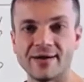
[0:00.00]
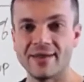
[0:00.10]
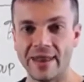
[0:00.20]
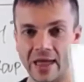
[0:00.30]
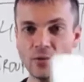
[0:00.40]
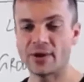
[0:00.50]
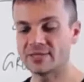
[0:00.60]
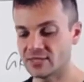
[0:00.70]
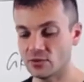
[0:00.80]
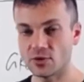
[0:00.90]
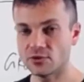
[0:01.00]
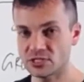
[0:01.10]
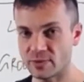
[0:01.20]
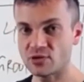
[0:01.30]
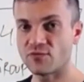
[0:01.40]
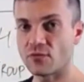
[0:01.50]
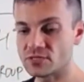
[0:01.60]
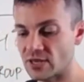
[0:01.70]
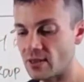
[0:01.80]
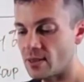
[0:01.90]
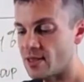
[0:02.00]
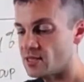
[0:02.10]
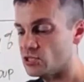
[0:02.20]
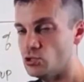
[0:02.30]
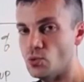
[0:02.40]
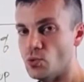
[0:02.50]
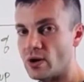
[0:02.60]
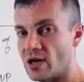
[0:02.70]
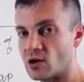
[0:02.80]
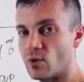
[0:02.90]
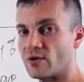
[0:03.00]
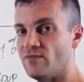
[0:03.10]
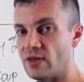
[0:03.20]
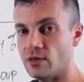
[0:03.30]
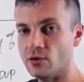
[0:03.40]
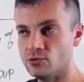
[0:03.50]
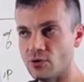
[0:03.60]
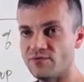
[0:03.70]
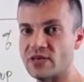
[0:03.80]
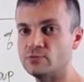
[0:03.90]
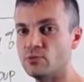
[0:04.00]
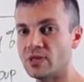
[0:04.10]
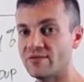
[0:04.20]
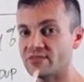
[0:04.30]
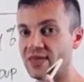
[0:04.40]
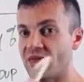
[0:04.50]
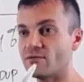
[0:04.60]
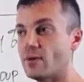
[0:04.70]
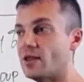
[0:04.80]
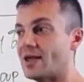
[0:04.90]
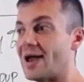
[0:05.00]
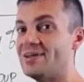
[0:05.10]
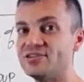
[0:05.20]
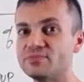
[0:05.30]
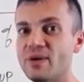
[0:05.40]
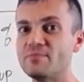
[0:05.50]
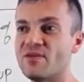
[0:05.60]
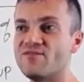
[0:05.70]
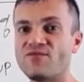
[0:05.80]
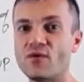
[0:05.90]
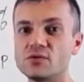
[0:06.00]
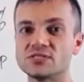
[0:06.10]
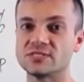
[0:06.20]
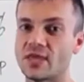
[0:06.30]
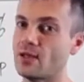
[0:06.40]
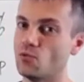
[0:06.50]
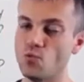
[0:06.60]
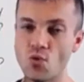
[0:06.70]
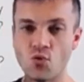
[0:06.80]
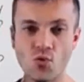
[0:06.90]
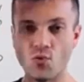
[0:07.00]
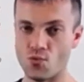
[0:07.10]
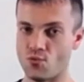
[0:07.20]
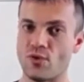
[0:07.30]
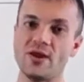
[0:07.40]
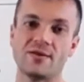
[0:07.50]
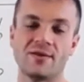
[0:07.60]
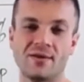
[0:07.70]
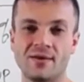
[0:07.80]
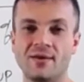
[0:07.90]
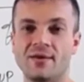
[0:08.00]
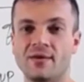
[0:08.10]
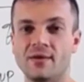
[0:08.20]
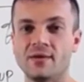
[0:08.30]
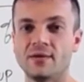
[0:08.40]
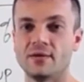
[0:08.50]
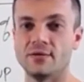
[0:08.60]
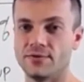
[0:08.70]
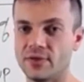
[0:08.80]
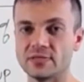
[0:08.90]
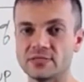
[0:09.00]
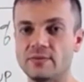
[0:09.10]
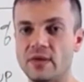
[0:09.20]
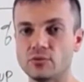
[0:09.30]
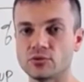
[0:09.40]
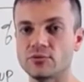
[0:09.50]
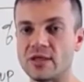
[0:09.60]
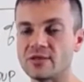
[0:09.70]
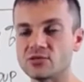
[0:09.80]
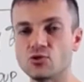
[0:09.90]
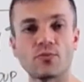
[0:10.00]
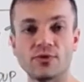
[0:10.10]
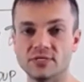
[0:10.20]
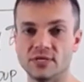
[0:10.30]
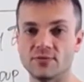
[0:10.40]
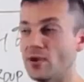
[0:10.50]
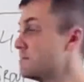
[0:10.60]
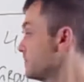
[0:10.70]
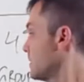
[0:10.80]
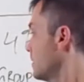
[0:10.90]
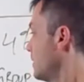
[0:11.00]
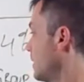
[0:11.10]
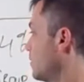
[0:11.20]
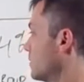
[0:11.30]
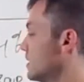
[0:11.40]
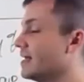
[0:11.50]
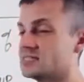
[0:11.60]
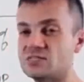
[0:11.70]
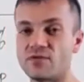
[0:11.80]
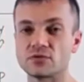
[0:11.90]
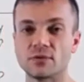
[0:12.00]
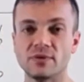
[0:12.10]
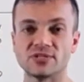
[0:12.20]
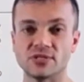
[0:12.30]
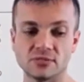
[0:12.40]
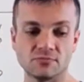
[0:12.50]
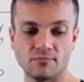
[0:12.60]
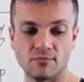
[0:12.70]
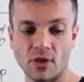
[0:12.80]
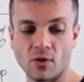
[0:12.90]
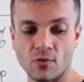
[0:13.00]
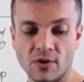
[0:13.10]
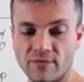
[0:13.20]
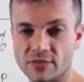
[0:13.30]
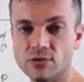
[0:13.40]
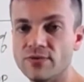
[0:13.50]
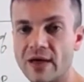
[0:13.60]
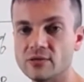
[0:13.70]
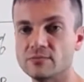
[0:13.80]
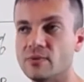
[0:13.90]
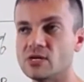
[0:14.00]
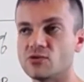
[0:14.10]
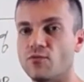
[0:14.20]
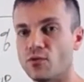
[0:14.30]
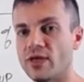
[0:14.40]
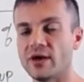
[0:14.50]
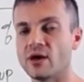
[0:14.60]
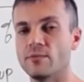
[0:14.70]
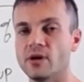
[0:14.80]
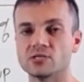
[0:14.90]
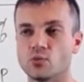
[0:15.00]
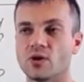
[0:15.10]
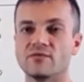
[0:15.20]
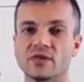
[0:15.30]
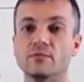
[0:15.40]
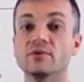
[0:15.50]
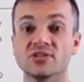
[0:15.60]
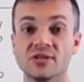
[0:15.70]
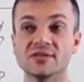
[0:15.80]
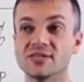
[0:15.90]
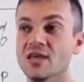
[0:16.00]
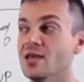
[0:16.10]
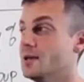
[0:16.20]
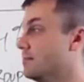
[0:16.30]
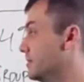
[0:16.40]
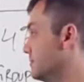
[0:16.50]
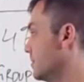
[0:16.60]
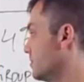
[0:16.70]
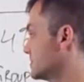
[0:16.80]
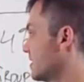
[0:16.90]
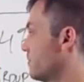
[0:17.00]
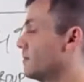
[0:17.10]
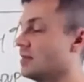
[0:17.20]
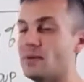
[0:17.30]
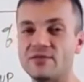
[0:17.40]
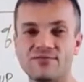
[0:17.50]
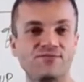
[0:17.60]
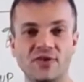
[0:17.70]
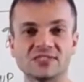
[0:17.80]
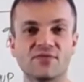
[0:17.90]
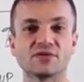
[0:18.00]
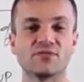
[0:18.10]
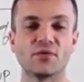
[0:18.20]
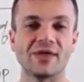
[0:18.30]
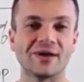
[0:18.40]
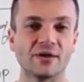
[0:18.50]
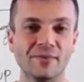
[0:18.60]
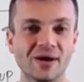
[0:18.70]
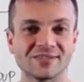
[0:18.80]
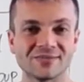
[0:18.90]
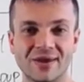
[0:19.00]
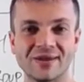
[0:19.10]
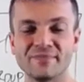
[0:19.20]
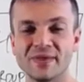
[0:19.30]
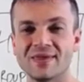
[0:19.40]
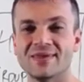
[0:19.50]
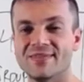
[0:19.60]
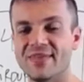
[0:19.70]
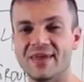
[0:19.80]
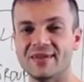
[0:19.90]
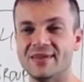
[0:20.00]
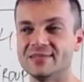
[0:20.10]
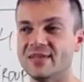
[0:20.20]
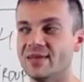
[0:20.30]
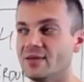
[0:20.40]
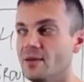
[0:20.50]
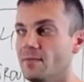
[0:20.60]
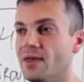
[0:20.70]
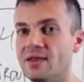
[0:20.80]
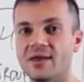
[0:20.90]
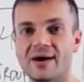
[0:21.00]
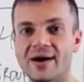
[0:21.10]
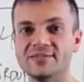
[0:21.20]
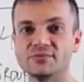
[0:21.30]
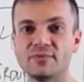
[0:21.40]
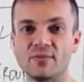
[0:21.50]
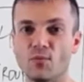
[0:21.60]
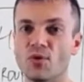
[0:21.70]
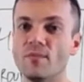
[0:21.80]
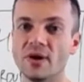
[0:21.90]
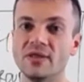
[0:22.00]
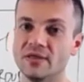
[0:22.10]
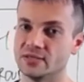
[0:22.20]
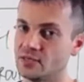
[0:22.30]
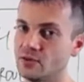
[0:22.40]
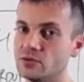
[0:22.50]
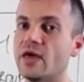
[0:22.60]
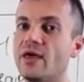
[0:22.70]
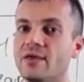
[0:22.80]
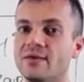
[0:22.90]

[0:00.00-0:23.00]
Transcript: Now I can say, look, you just made your first sale. Do a quick video, do a Facebook Live, say, hey everybody, I just made my first sale. Woohoo, right? You think he's going to be able to do that? Super easy, right? Now he gets his first commissions. You know, if it's $2,000 or $4,800 or whatever the commission is, but you know, say he made his first $4,800, right? Then he's like, man, I just made more money in a single day,